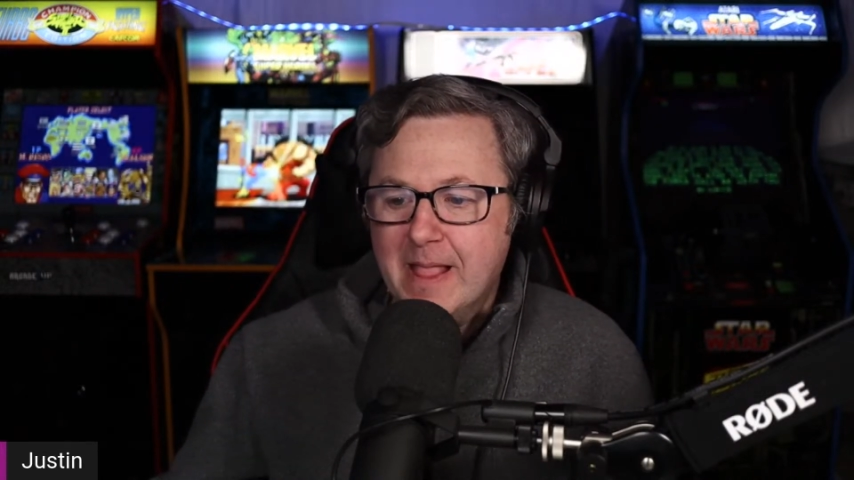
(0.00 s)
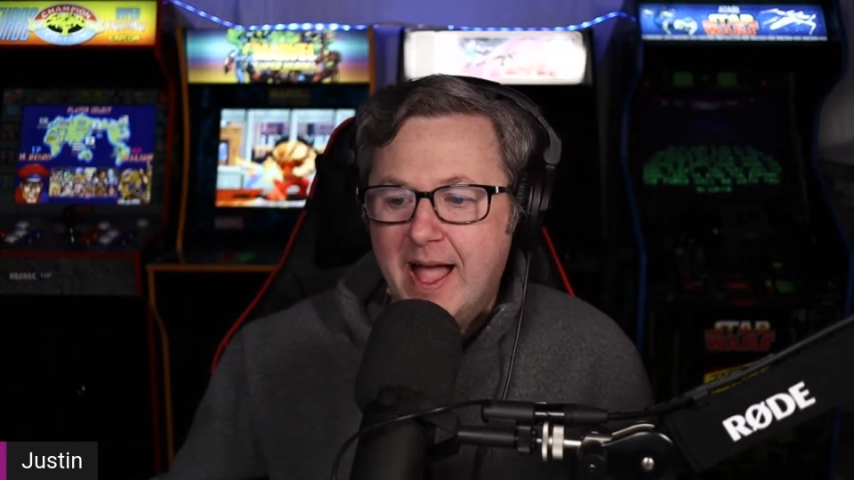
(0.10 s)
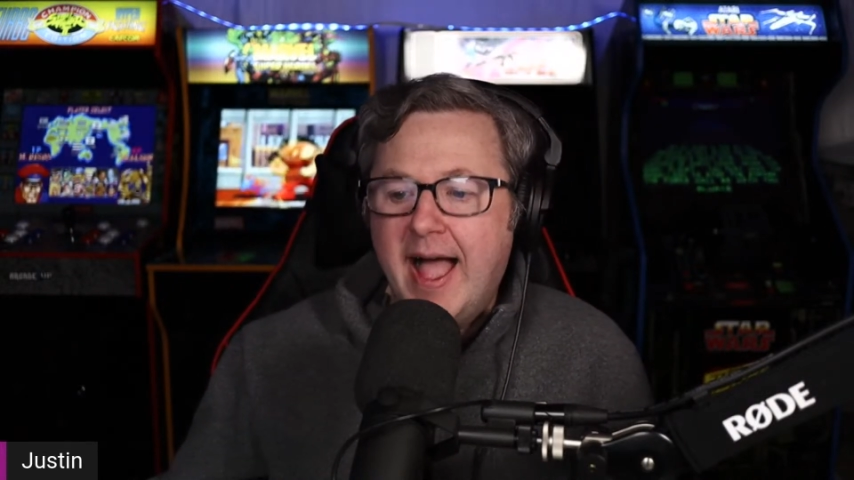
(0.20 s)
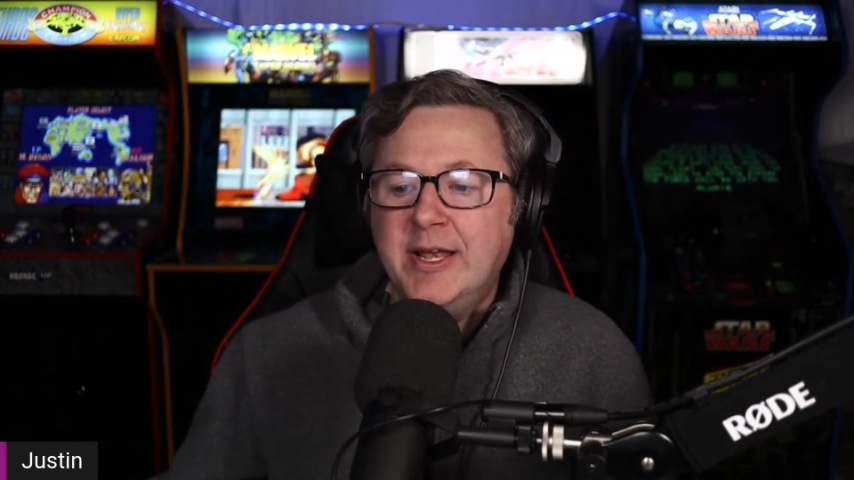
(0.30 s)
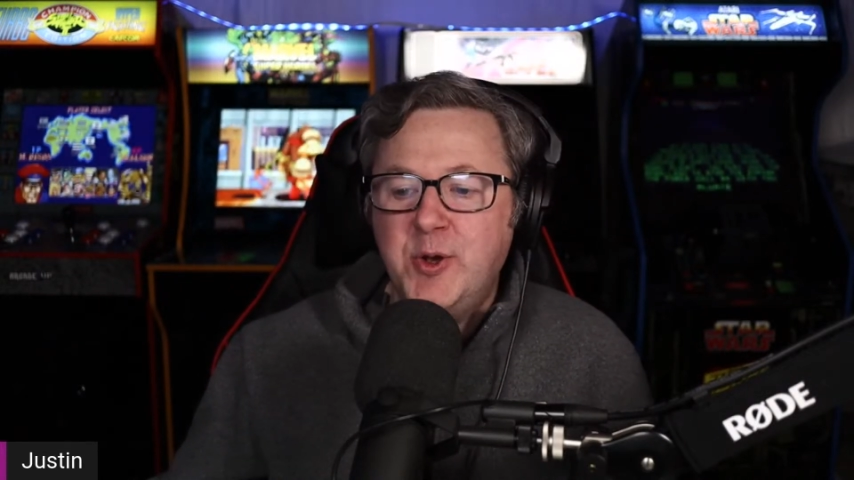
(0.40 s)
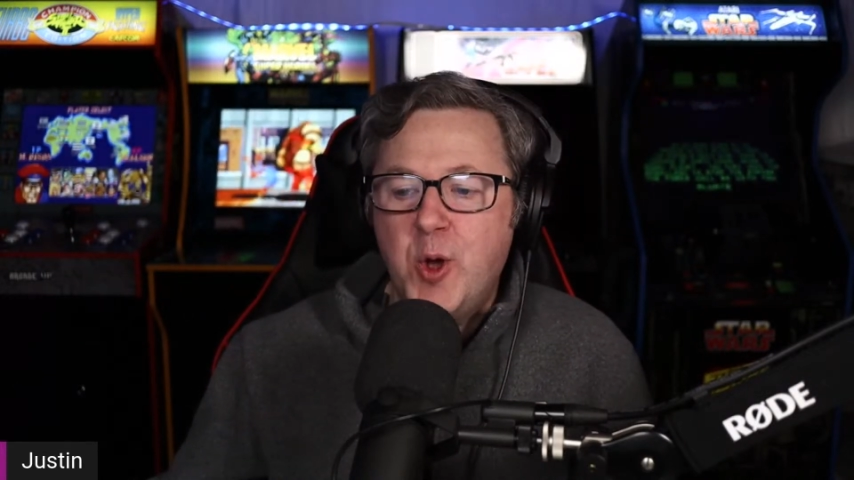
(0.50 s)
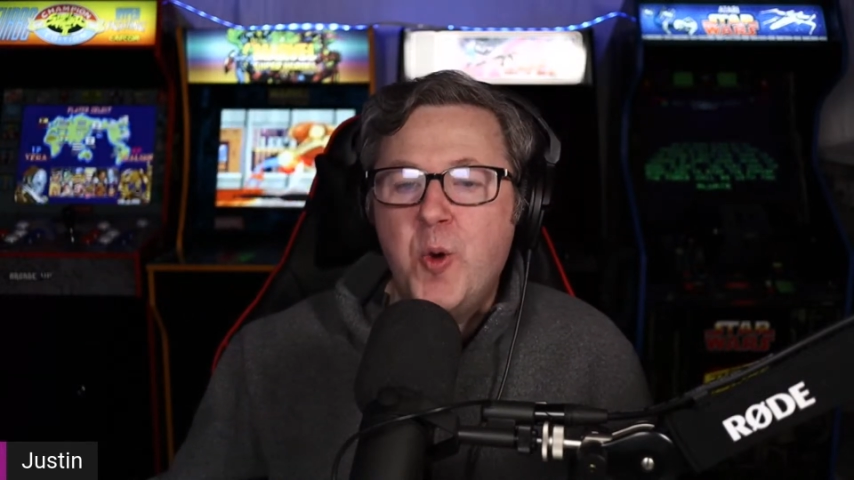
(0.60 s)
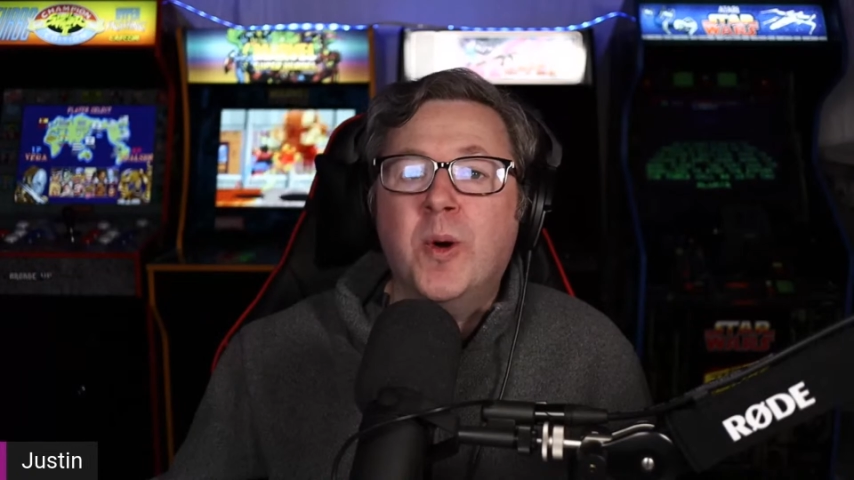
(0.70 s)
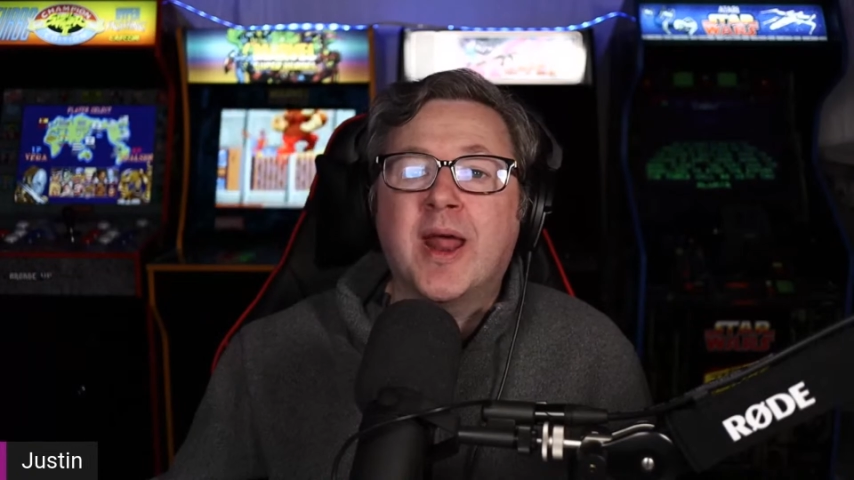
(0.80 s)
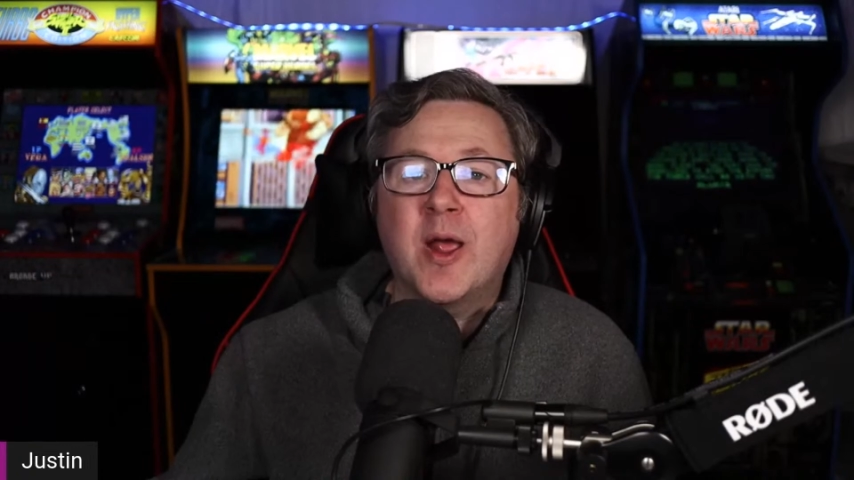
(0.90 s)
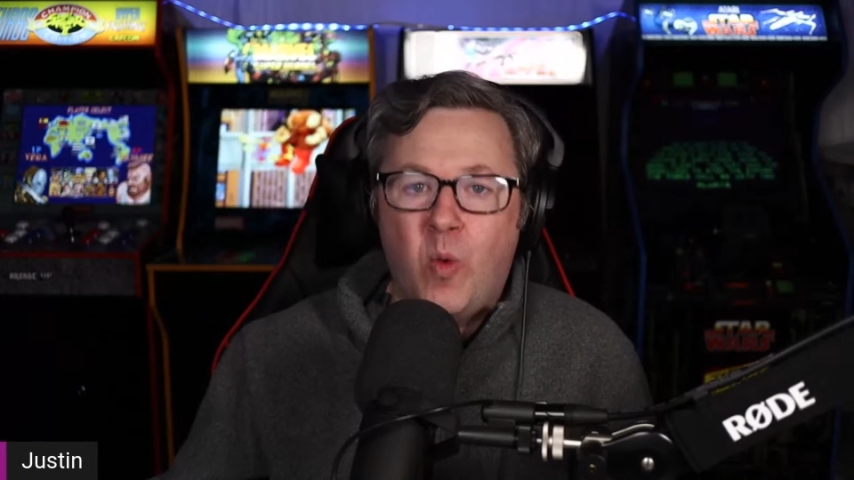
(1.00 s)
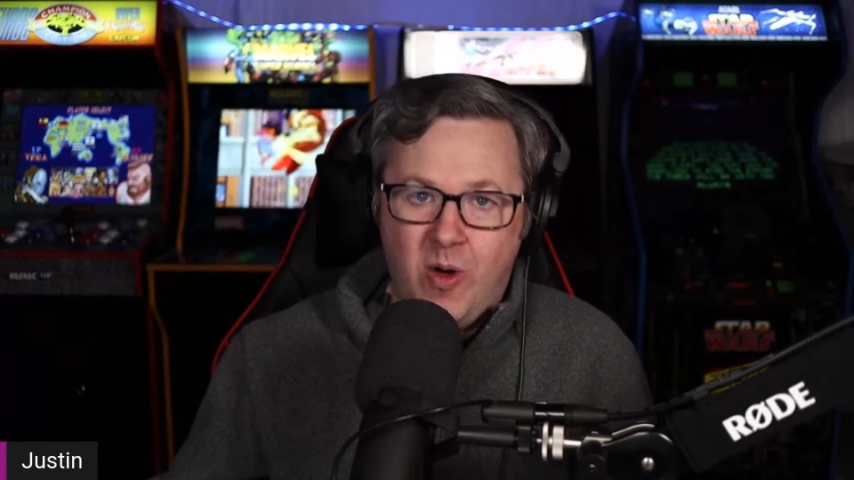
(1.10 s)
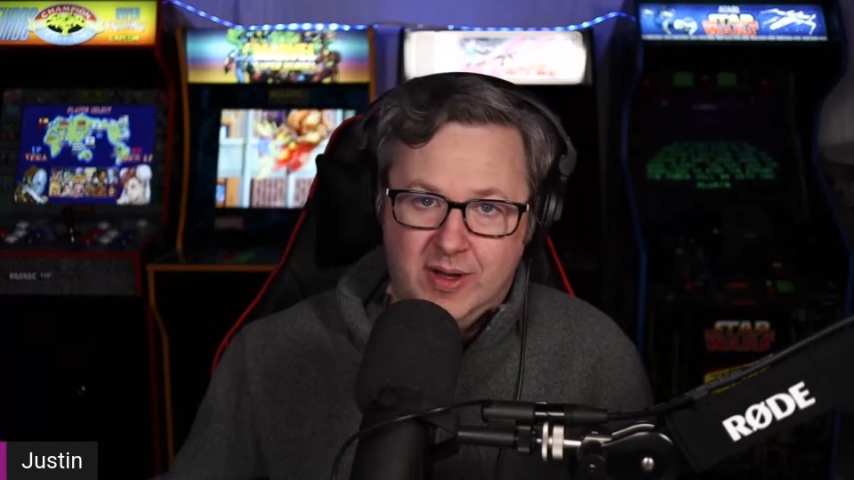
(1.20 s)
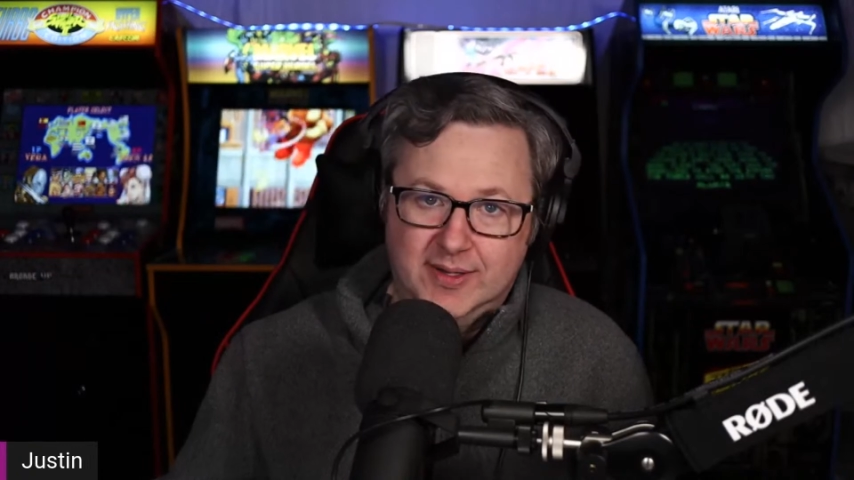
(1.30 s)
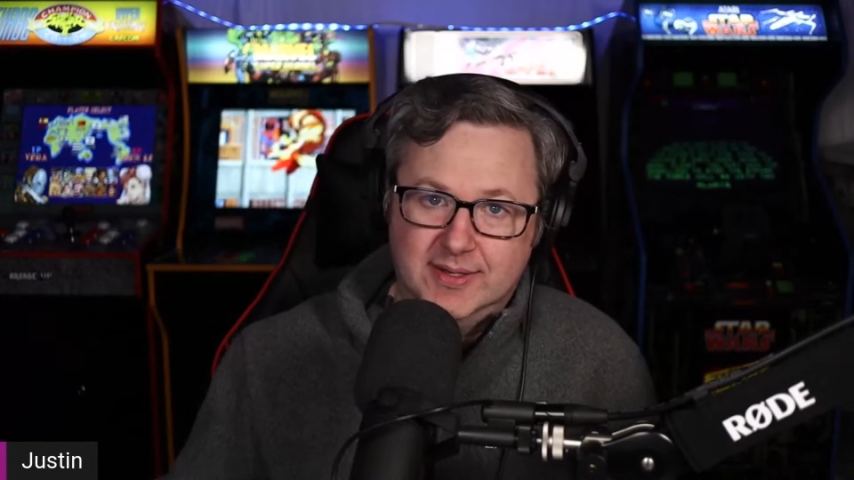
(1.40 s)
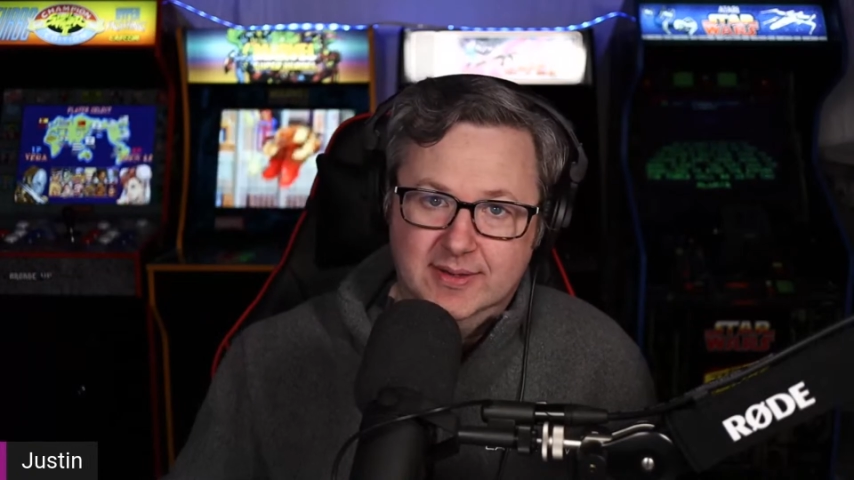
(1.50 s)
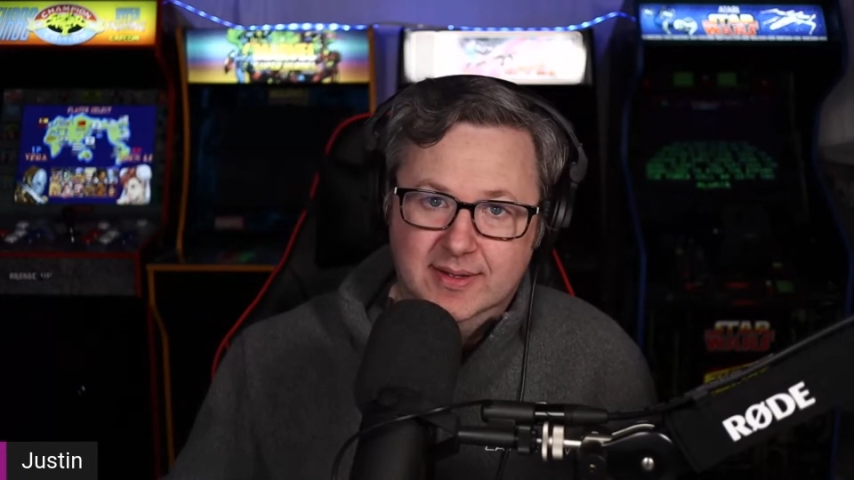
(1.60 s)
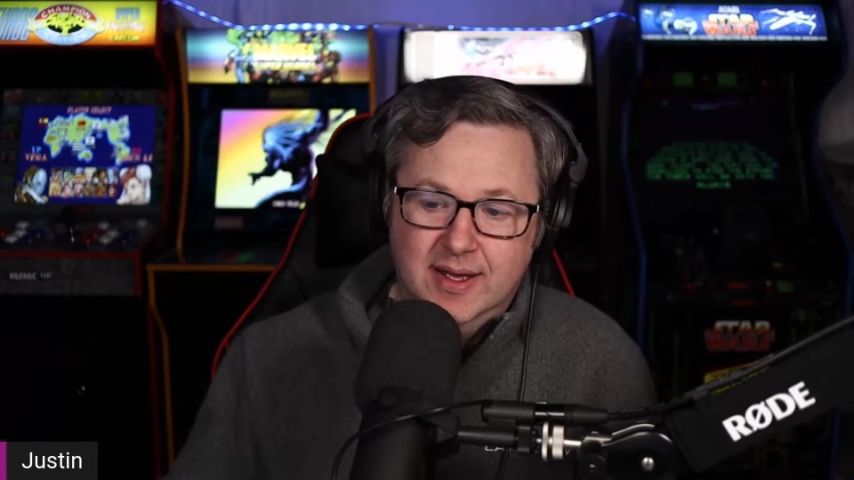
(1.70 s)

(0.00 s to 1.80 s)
I know what I want